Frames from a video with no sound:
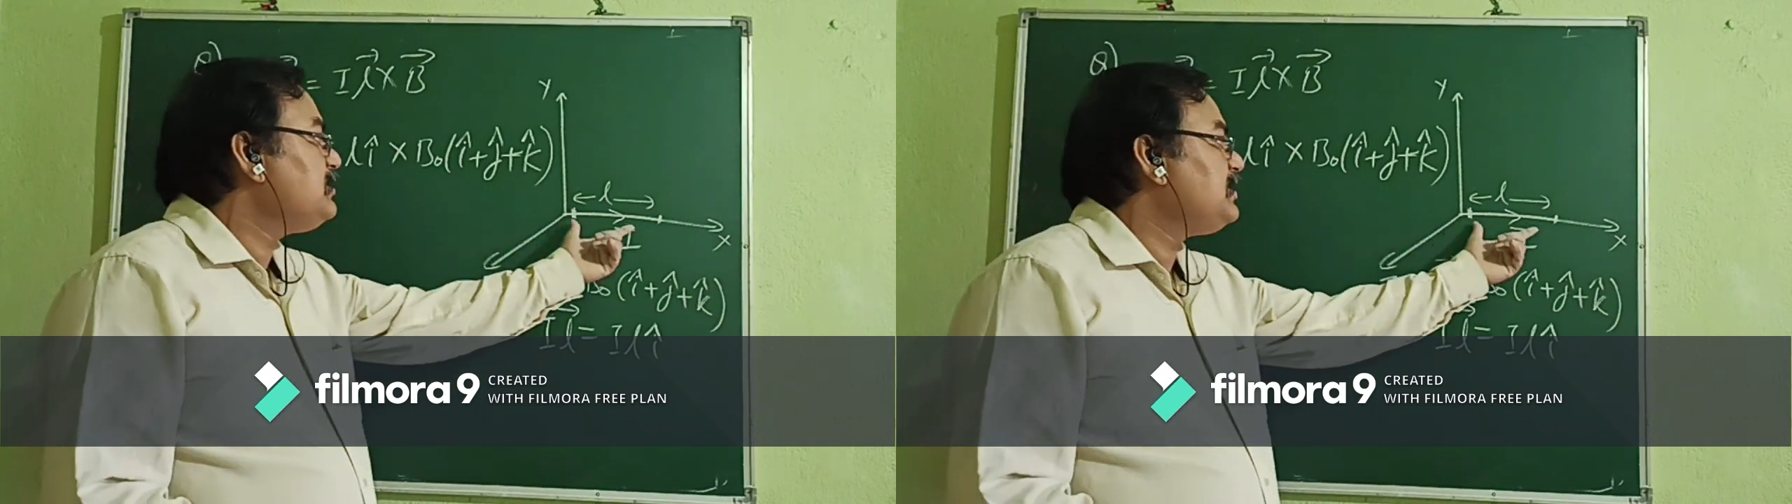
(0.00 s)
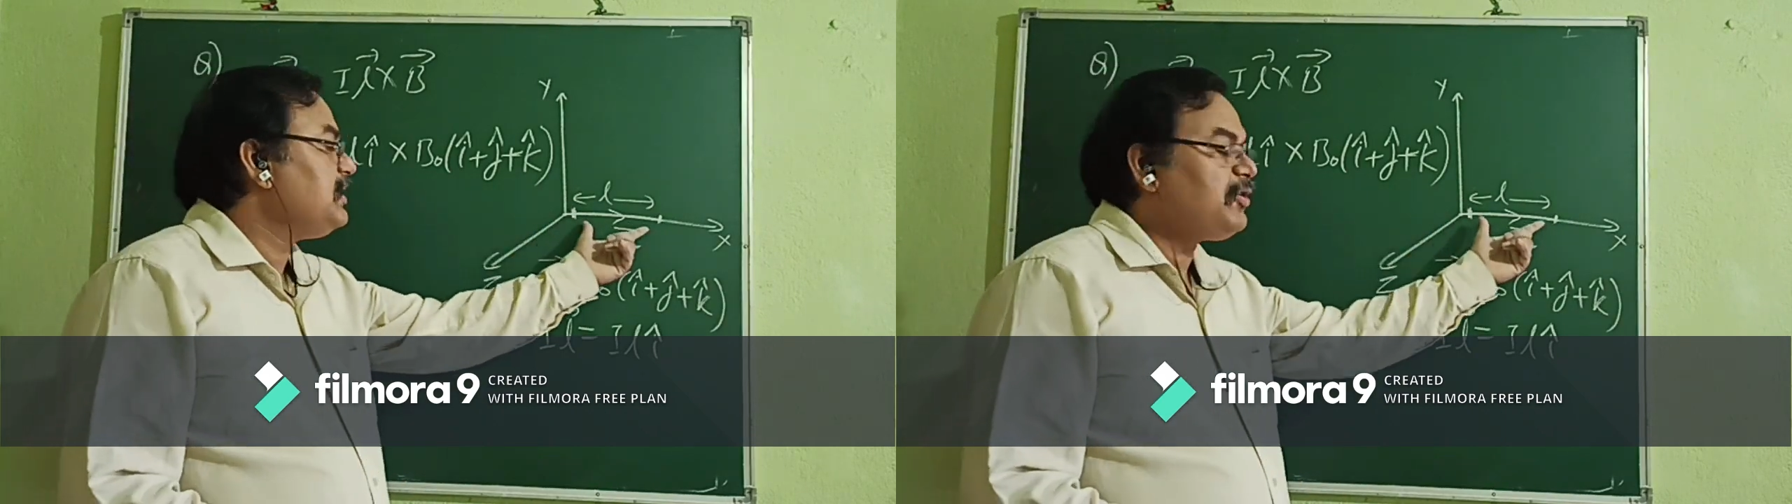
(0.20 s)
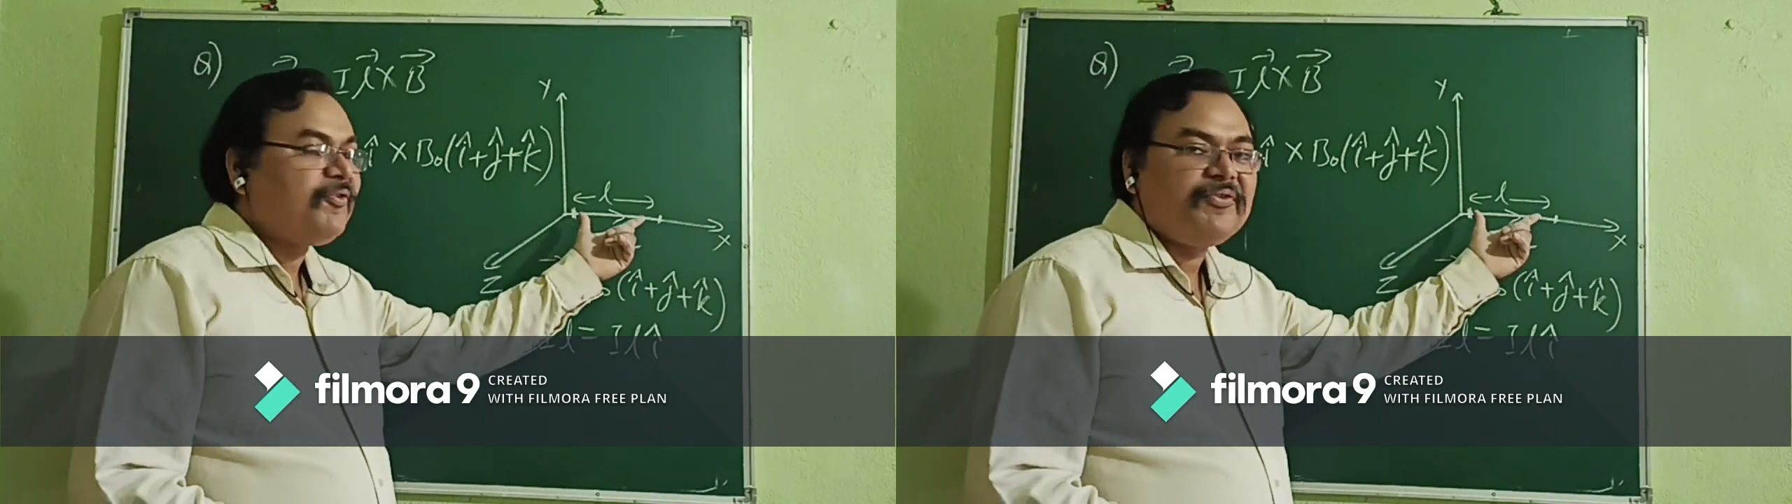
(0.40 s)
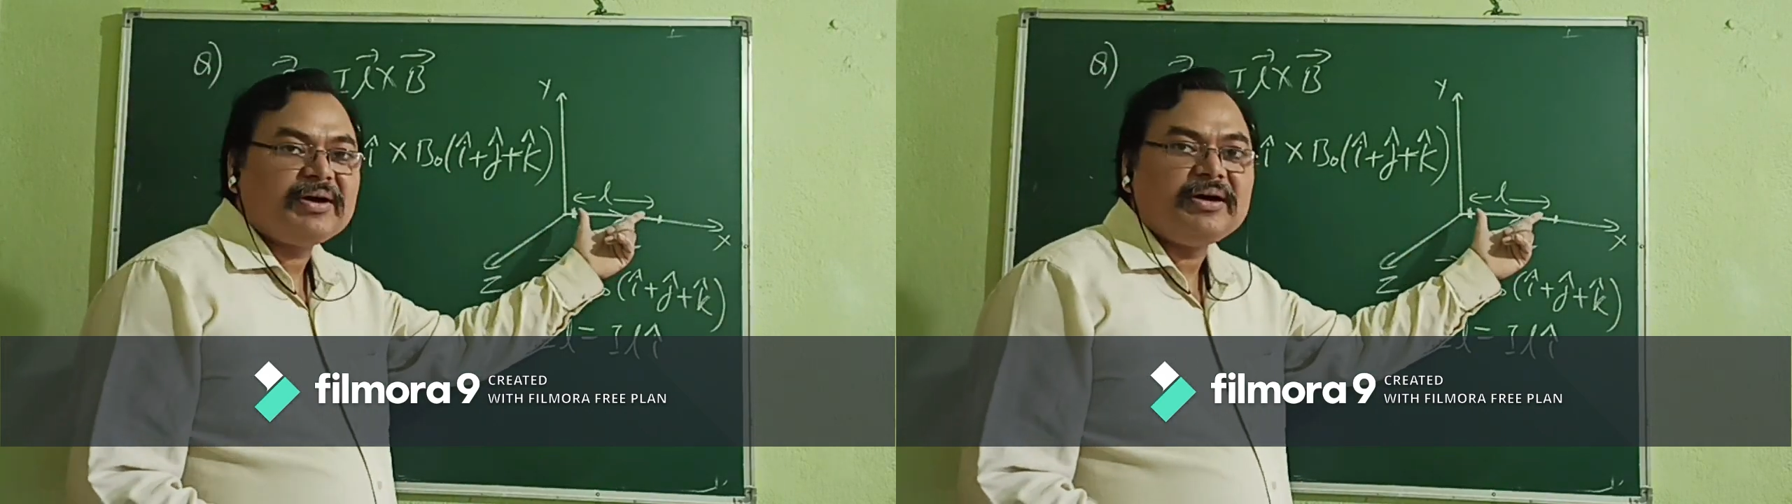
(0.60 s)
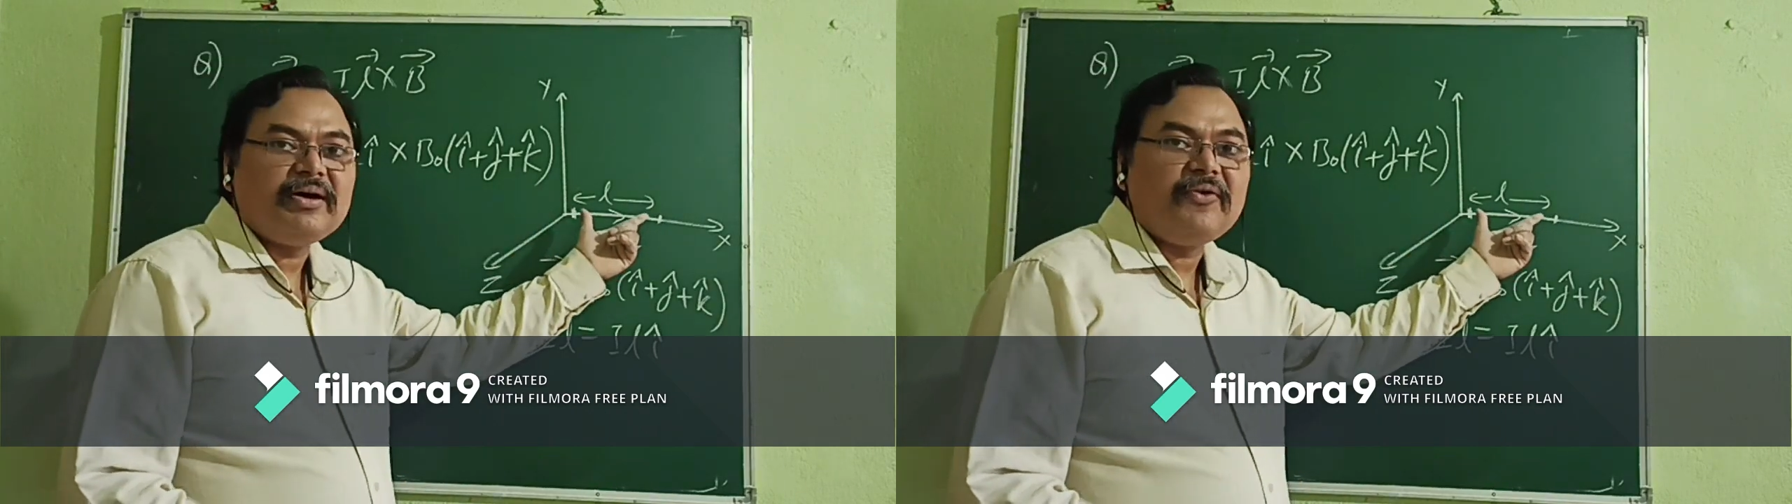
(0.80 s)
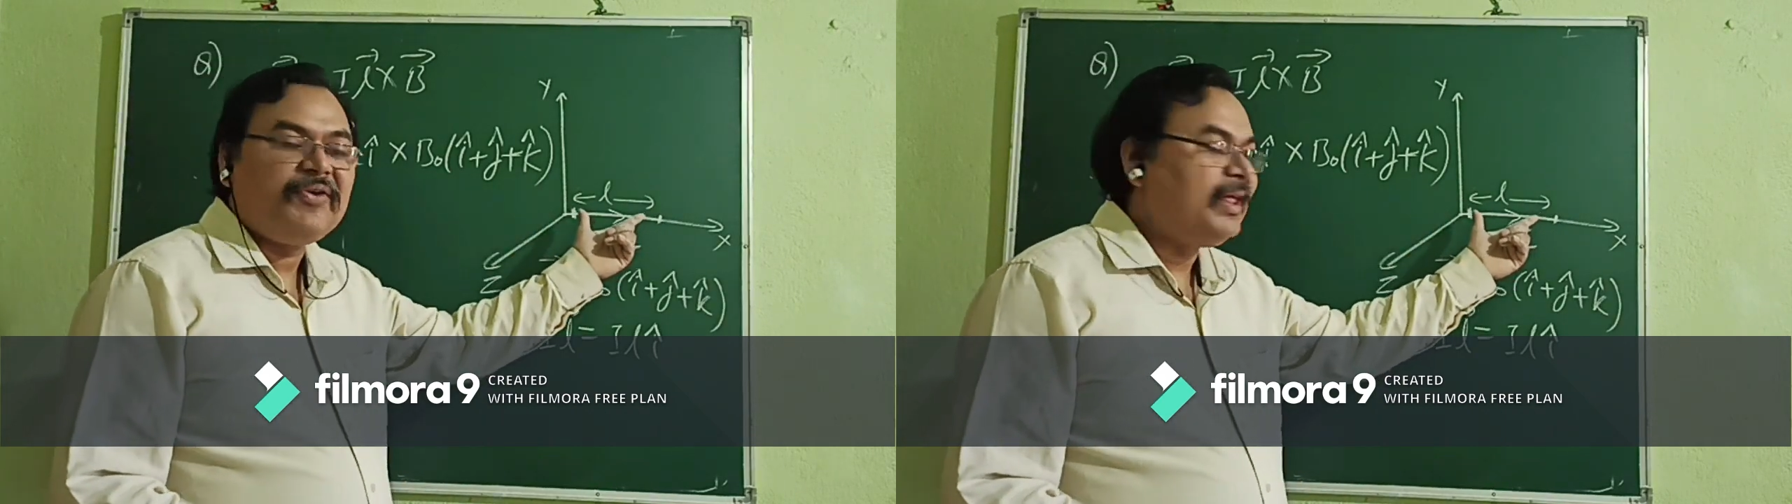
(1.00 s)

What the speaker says: is there of